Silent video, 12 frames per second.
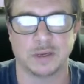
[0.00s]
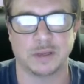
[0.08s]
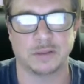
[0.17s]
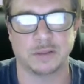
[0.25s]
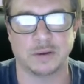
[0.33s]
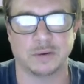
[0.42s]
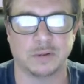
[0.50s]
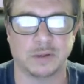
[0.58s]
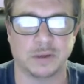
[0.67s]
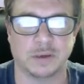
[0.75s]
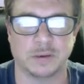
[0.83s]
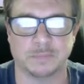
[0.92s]
and they'll
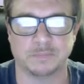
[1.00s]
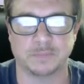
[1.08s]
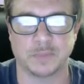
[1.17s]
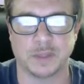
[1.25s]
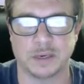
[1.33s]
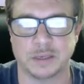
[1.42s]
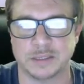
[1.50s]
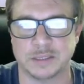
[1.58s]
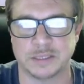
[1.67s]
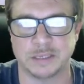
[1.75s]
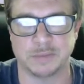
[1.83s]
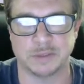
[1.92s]
get it
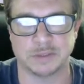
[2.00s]
this email.